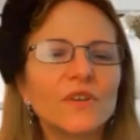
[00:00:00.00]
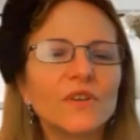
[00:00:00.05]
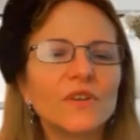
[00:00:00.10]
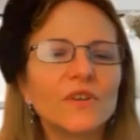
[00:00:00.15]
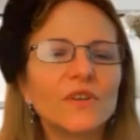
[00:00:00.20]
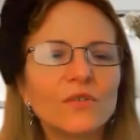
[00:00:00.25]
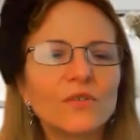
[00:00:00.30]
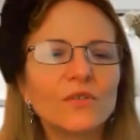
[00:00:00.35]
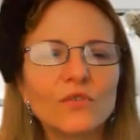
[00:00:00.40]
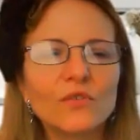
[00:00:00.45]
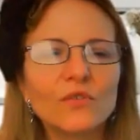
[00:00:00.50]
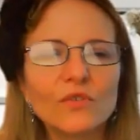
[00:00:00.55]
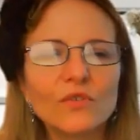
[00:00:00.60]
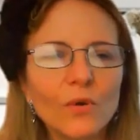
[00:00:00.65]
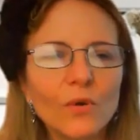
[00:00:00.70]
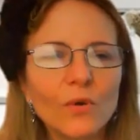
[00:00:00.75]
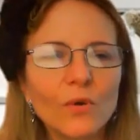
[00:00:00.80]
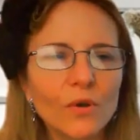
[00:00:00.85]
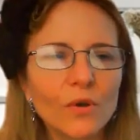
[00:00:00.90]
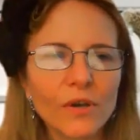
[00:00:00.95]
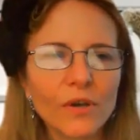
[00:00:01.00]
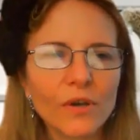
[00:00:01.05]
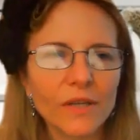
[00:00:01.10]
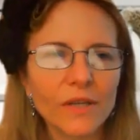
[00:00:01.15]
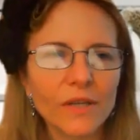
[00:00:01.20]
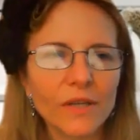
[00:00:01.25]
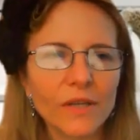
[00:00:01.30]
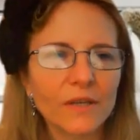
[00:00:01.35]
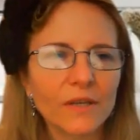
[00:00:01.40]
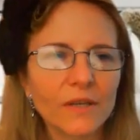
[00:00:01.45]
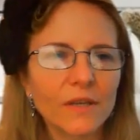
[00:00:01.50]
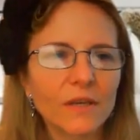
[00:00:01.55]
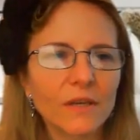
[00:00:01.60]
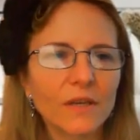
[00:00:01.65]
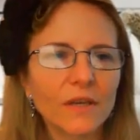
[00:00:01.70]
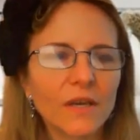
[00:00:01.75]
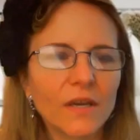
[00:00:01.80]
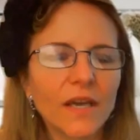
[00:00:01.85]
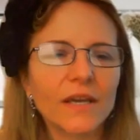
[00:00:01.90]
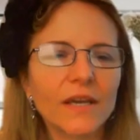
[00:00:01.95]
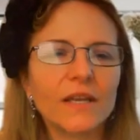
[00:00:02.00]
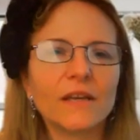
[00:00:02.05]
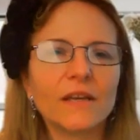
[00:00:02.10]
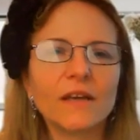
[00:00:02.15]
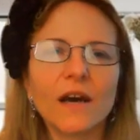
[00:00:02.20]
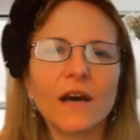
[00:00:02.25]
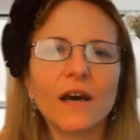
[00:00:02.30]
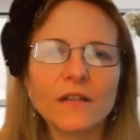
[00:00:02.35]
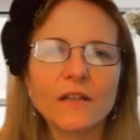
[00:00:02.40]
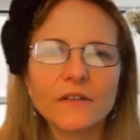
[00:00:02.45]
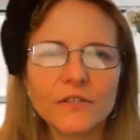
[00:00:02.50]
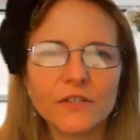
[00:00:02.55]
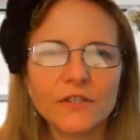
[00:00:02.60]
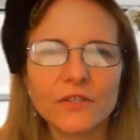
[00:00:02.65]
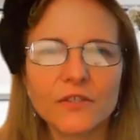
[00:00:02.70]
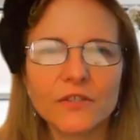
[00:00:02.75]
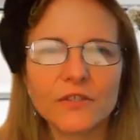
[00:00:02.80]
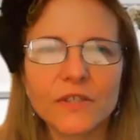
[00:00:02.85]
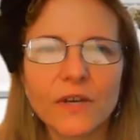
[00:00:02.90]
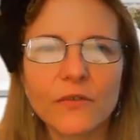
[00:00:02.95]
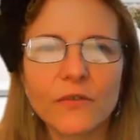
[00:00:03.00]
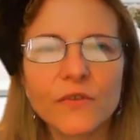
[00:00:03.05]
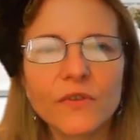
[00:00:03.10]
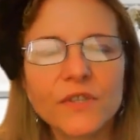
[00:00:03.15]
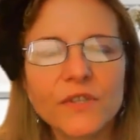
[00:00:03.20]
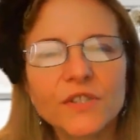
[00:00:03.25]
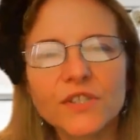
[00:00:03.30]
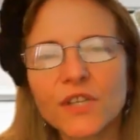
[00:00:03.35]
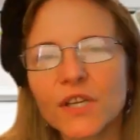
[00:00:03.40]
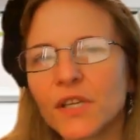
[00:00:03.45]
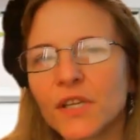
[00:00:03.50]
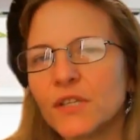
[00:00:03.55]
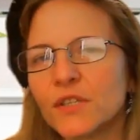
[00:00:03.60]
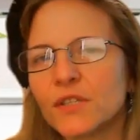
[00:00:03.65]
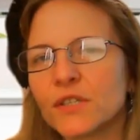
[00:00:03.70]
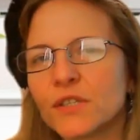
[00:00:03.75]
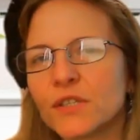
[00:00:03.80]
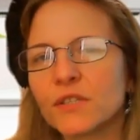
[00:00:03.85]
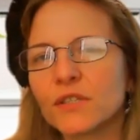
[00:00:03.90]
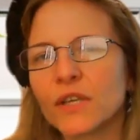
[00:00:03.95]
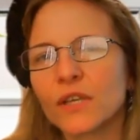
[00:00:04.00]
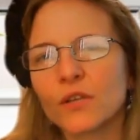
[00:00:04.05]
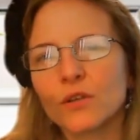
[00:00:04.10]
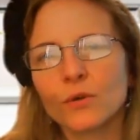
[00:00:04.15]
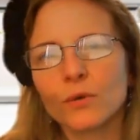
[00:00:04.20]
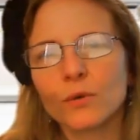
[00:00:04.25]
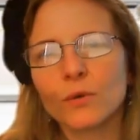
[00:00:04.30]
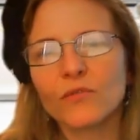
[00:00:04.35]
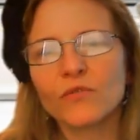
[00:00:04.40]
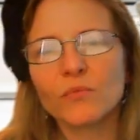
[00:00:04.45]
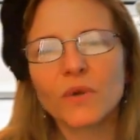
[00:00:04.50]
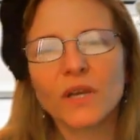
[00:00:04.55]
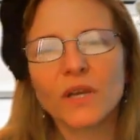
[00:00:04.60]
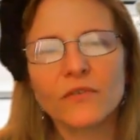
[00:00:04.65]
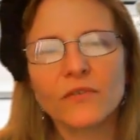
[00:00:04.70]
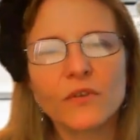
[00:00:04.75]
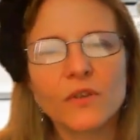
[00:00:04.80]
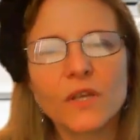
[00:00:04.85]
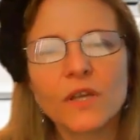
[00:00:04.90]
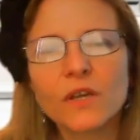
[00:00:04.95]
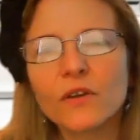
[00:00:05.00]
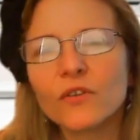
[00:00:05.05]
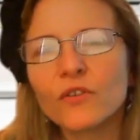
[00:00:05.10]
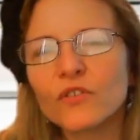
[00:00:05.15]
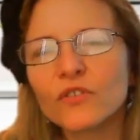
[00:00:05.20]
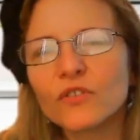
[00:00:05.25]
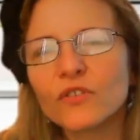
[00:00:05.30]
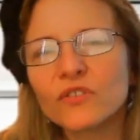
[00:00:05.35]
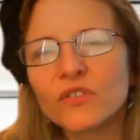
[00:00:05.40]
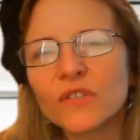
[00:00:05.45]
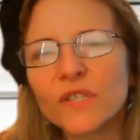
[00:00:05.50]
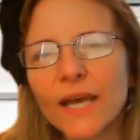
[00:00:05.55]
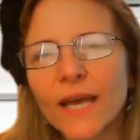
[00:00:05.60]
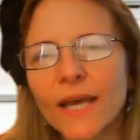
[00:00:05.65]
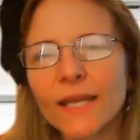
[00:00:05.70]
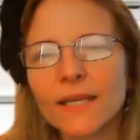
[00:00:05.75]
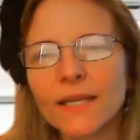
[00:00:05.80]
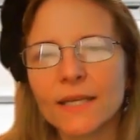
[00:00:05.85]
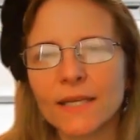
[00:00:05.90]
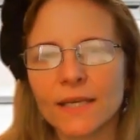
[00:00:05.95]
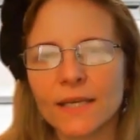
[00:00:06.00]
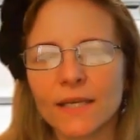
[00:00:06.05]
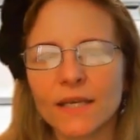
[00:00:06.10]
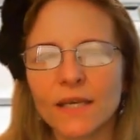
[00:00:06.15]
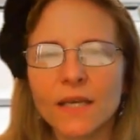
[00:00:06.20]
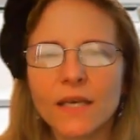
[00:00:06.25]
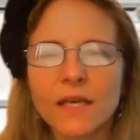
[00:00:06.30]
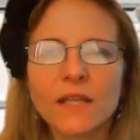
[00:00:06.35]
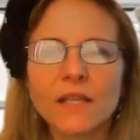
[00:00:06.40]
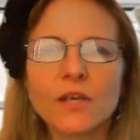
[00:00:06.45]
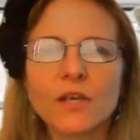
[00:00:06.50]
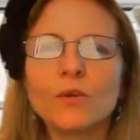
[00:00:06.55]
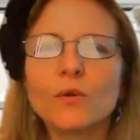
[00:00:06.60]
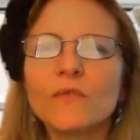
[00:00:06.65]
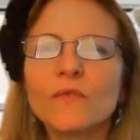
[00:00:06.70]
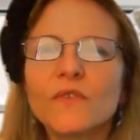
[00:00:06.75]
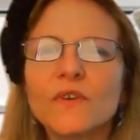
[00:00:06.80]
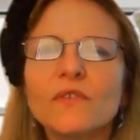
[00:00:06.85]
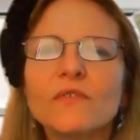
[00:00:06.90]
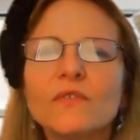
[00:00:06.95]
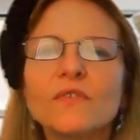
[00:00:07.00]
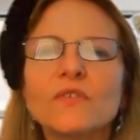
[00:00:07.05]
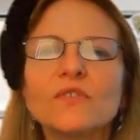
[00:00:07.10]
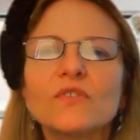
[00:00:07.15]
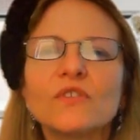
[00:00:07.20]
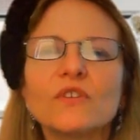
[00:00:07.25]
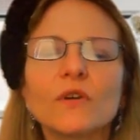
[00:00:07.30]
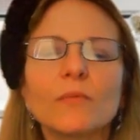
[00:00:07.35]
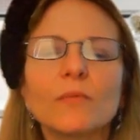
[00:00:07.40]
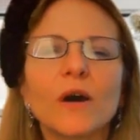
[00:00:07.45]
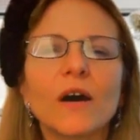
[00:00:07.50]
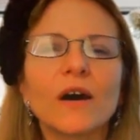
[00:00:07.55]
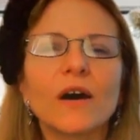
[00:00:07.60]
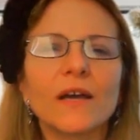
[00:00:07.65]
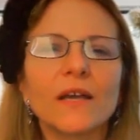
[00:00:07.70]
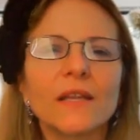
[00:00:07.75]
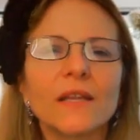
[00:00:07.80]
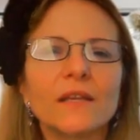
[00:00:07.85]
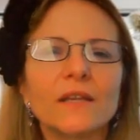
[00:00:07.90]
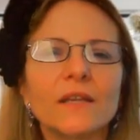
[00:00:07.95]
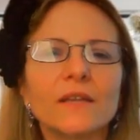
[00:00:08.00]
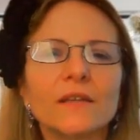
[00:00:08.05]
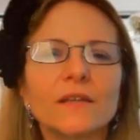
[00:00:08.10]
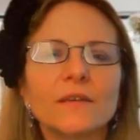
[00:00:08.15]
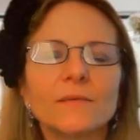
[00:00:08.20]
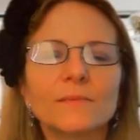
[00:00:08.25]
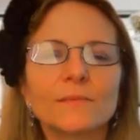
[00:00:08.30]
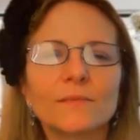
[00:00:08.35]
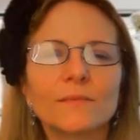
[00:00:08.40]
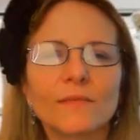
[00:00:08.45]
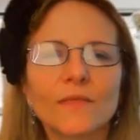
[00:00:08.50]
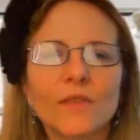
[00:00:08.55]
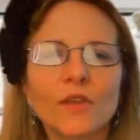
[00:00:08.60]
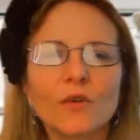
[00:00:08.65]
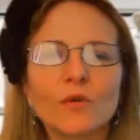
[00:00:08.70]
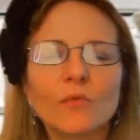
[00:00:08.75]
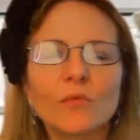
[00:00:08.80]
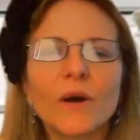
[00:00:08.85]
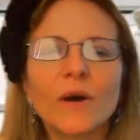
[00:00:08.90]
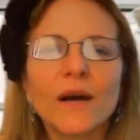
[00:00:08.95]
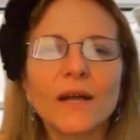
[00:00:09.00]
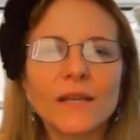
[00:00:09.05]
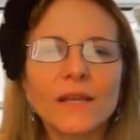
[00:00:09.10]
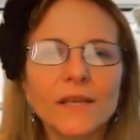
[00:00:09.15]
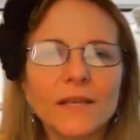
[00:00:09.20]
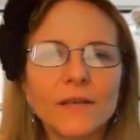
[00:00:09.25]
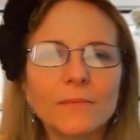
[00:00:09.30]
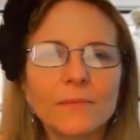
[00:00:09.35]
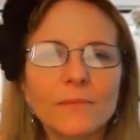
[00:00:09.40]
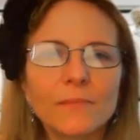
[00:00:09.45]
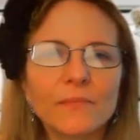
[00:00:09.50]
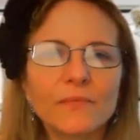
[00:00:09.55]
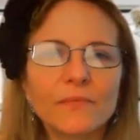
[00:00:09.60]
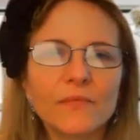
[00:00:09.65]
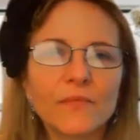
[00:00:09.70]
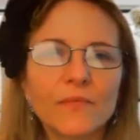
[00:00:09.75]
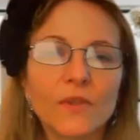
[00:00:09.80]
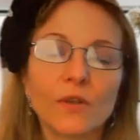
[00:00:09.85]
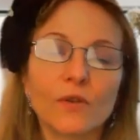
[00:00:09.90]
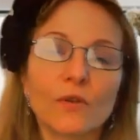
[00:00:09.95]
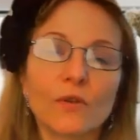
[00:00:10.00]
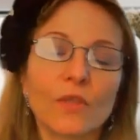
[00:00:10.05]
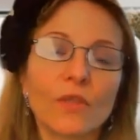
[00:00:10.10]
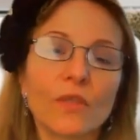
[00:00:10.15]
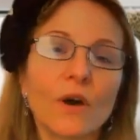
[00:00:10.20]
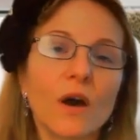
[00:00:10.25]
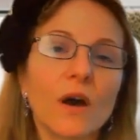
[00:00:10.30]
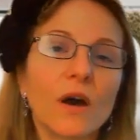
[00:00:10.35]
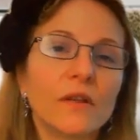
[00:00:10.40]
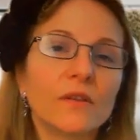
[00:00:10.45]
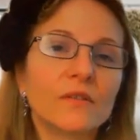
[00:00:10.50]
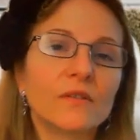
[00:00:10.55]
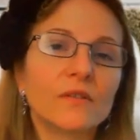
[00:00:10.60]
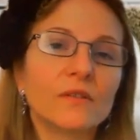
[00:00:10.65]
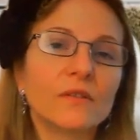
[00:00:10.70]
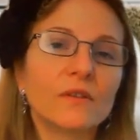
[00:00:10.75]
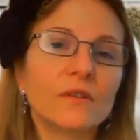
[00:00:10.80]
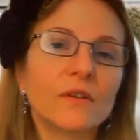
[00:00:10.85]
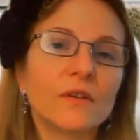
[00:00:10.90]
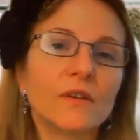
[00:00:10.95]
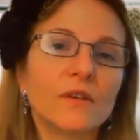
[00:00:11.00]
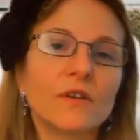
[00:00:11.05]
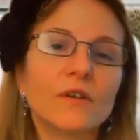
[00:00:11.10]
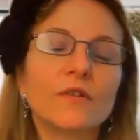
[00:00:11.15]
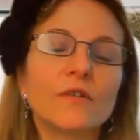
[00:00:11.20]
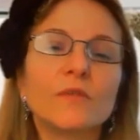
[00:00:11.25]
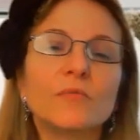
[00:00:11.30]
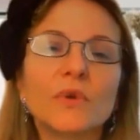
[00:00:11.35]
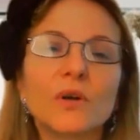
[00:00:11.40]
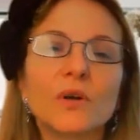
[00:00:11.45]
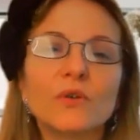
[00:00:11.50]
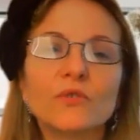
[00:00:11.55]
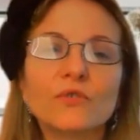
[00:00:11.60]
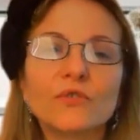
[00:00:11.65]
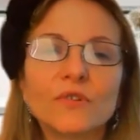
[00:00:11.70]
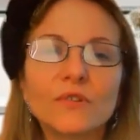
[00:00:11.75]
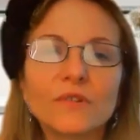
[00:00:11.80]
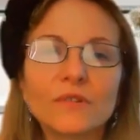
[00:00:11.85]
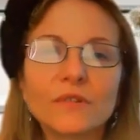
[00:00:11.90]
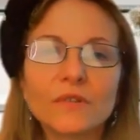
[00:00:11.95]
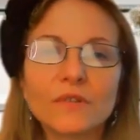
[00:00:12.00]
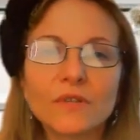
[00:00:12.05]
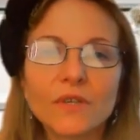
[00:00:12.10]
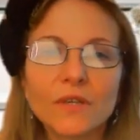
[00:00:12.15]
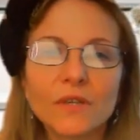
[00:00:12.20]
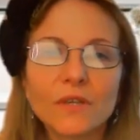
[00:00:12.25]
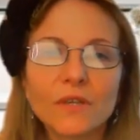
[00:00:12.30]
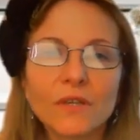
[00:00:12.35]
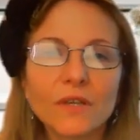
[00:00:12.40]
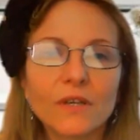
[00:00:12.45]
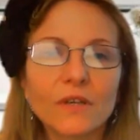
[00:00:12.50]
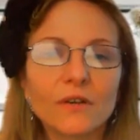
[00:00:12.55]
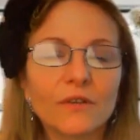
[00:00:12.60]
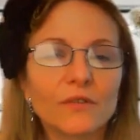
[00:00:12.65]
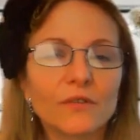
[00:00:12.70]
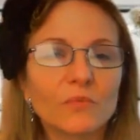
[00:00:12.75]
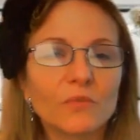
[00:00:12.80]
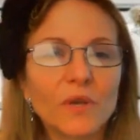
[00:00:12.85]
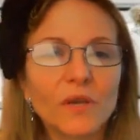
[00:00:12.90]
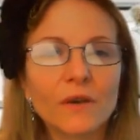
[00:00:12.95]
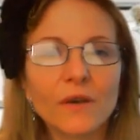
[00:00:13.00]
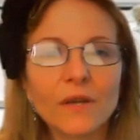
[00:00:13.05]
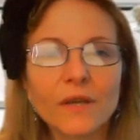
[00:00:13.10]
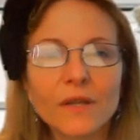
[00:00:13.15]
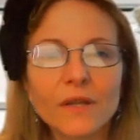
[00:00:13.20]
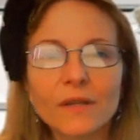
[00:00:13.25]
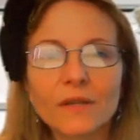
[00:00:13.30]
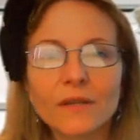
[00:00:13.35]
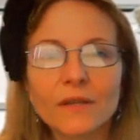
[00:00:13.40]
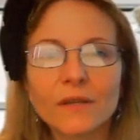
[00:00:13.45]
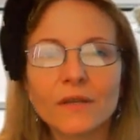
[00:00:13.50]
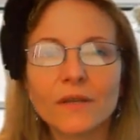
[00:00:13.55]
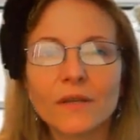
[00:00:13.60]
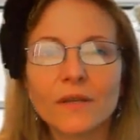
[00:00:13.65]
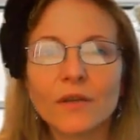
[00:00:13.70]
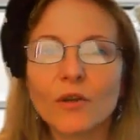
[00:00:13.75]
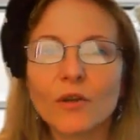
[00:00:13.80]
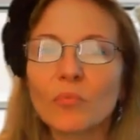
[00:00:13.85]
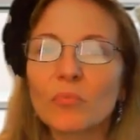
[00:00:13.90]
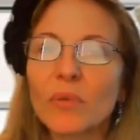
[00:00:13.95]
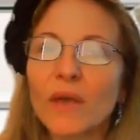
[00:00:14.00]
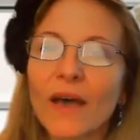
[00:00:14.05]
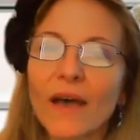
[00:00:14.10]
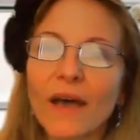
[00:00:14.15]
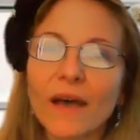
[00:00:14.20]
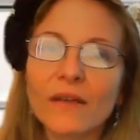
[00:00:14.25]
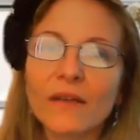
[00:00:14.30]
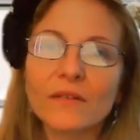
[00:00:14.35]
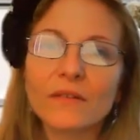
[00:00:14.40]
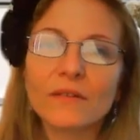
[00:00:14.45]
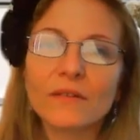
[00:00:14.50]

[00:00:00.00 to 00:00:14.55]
so good. Acknowledge yourself for the changes that you have made, for the understanding that you have given to your mind, your body, your thoughts, your emotions, your spirit, your past,